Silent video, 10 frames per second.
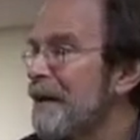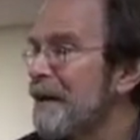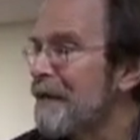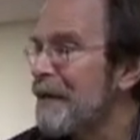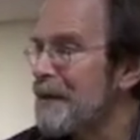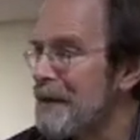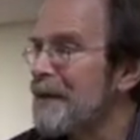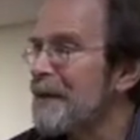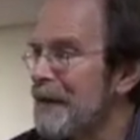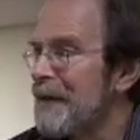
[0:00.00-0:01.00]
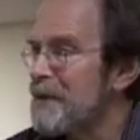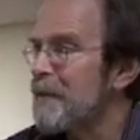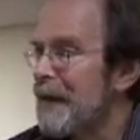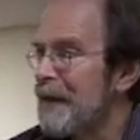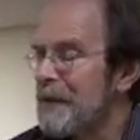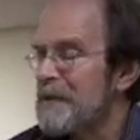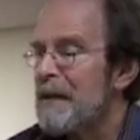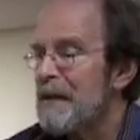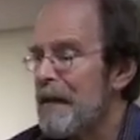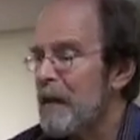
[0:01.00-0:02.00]
of conducting these meetings
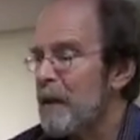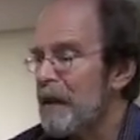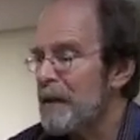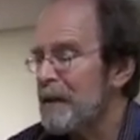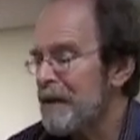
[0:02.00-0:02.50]
that would